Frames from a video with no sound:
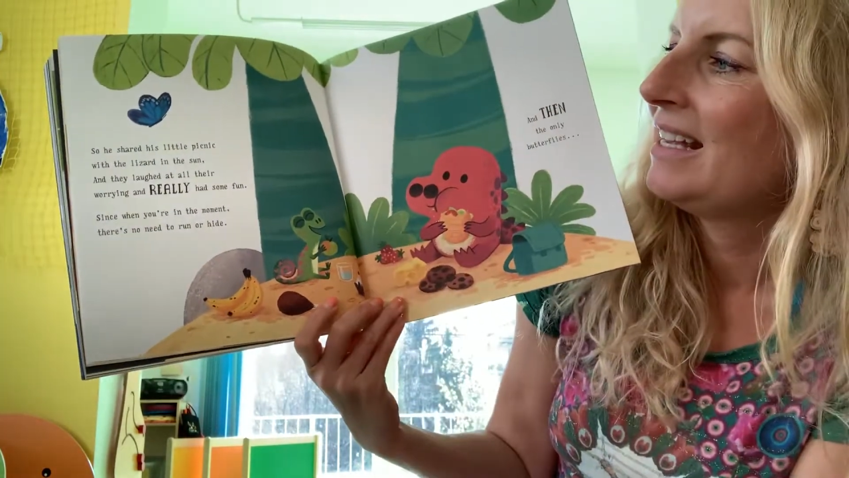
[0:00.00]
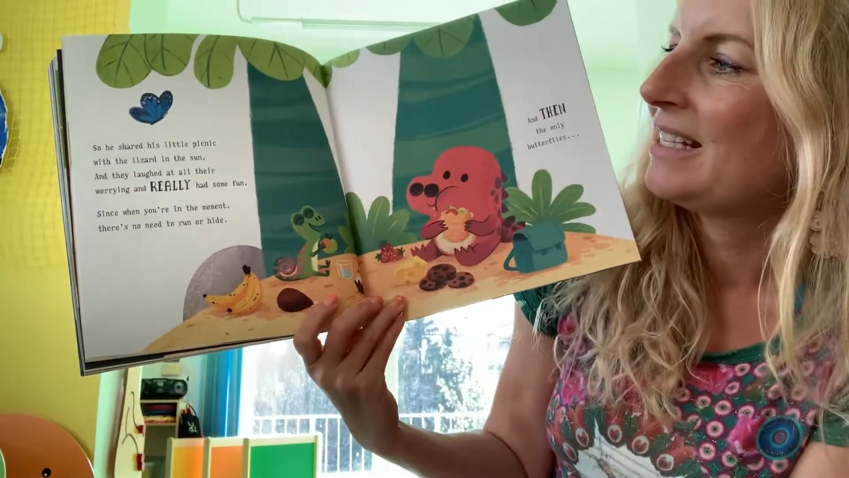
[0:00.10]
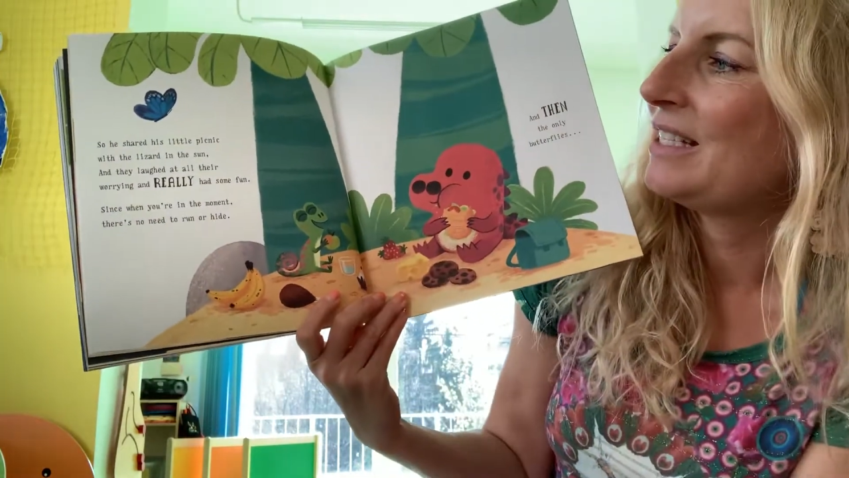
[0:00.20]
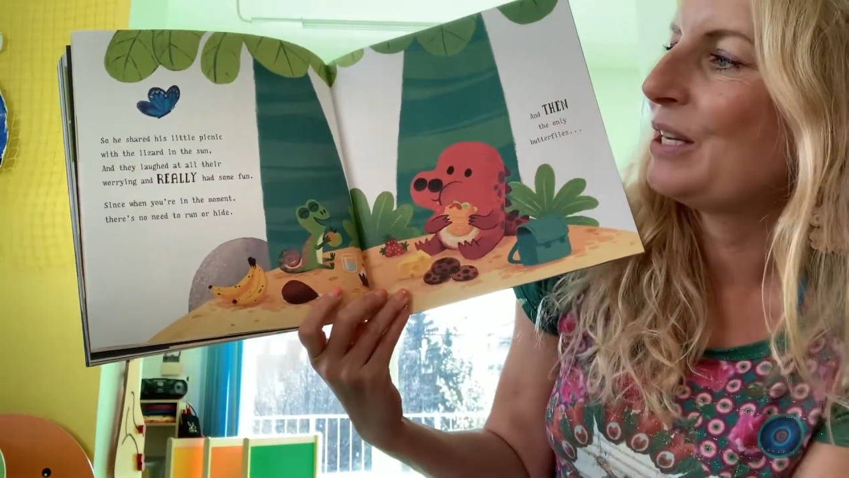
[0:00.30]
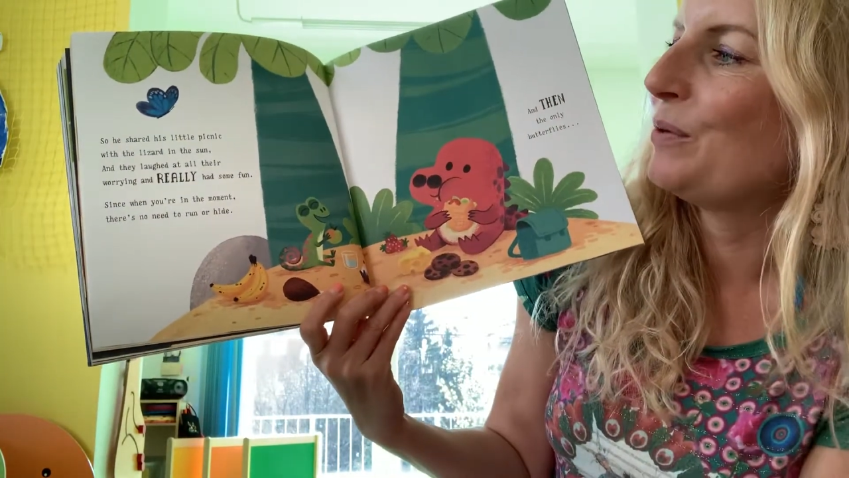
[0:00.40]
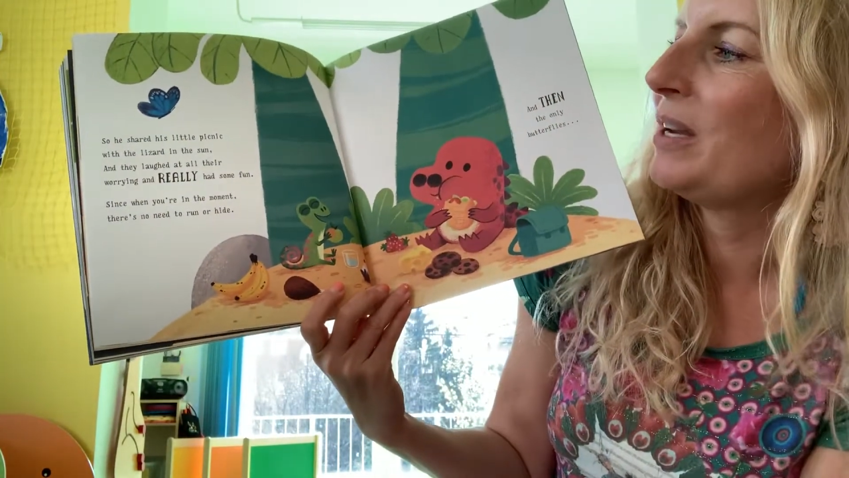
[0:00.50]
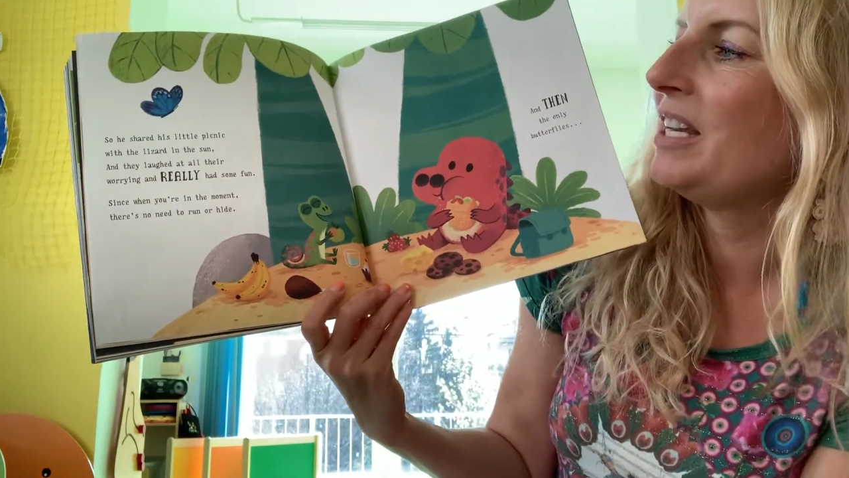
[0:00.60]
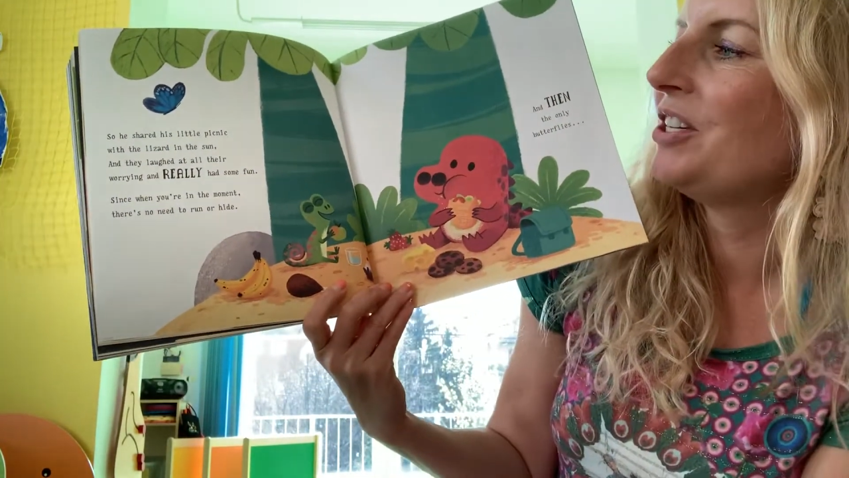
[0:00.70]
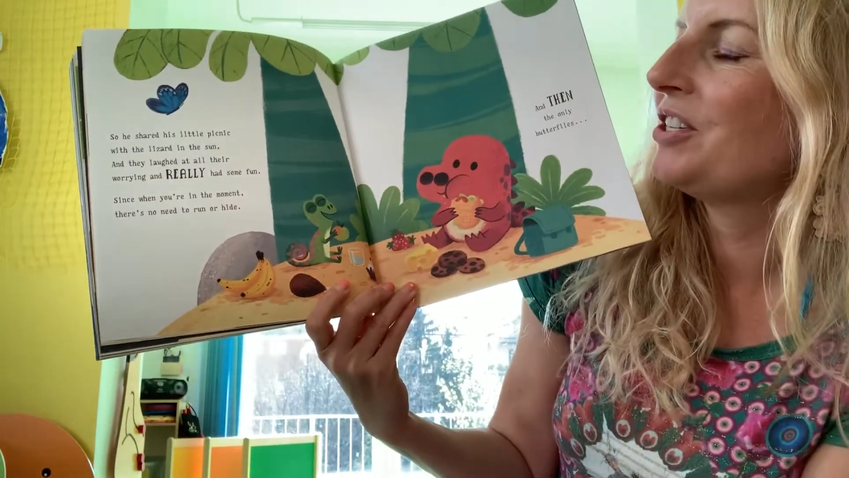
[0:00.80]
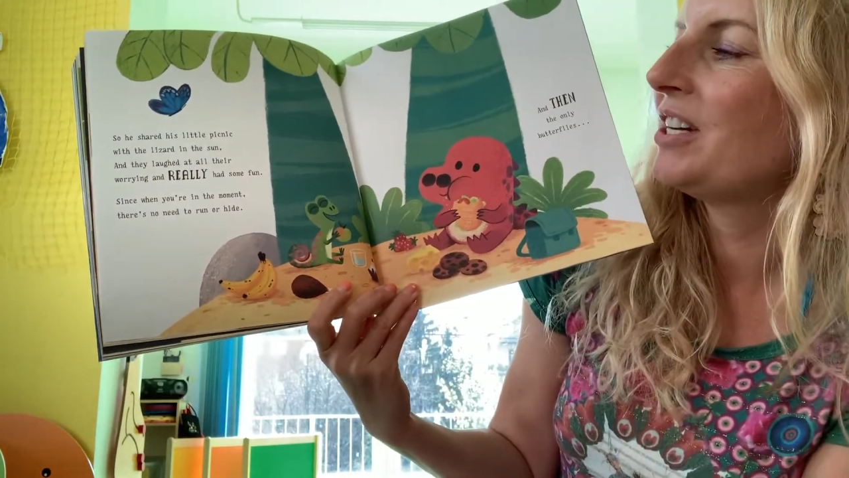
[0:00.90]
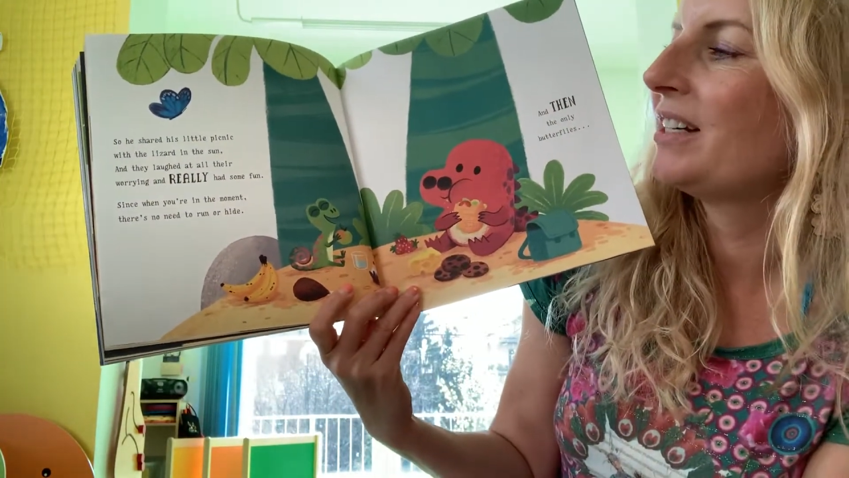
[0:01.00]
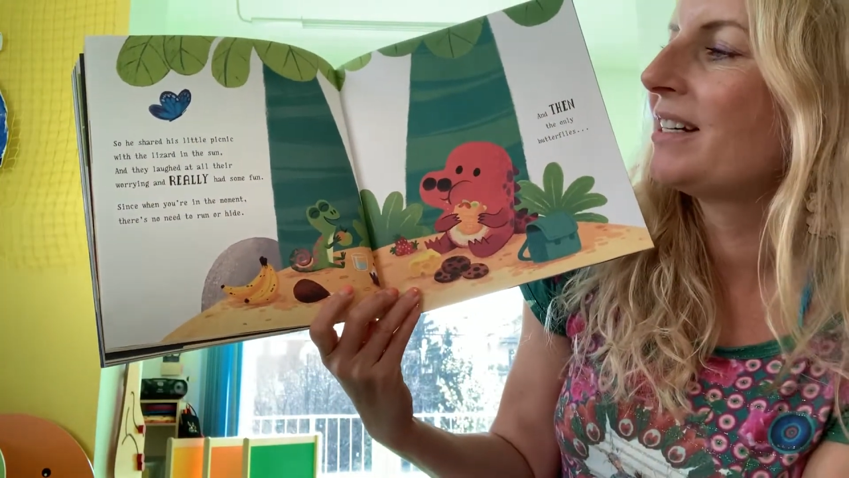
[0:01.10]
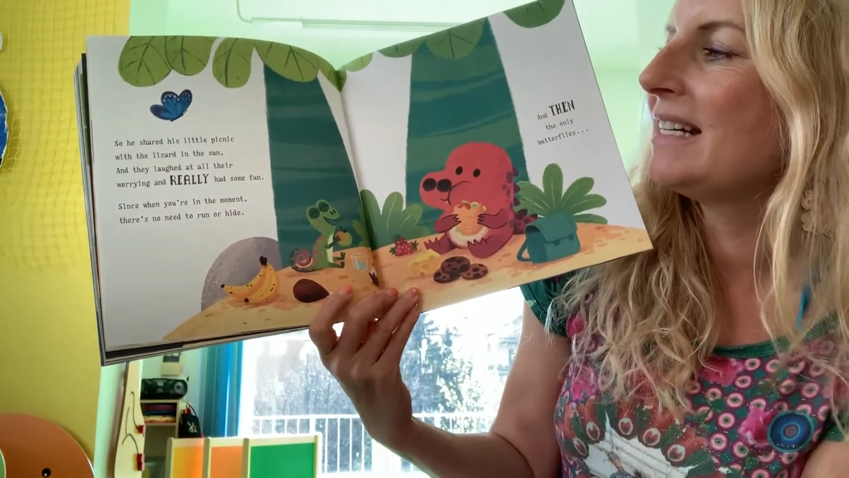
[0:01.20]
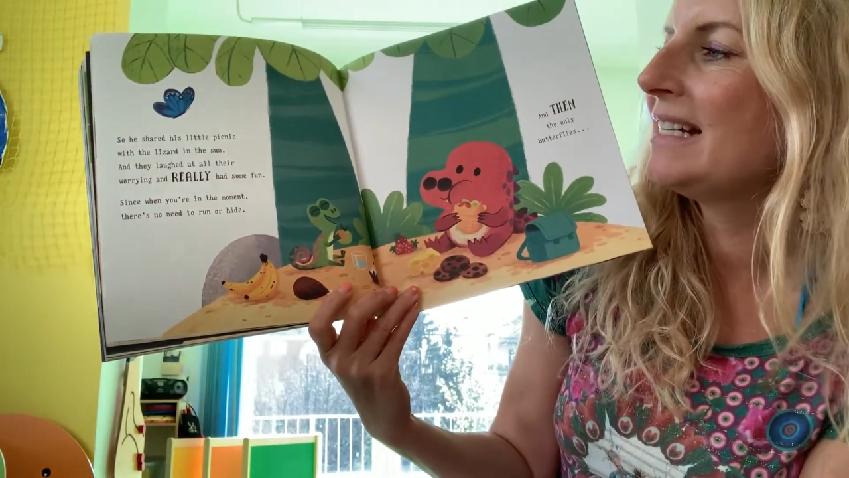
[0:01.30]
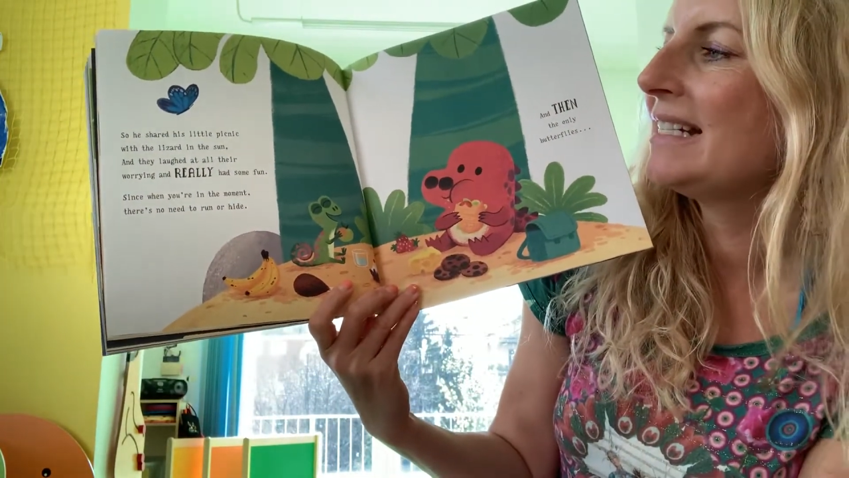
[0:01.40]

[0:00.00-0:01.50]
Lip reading: So he shared his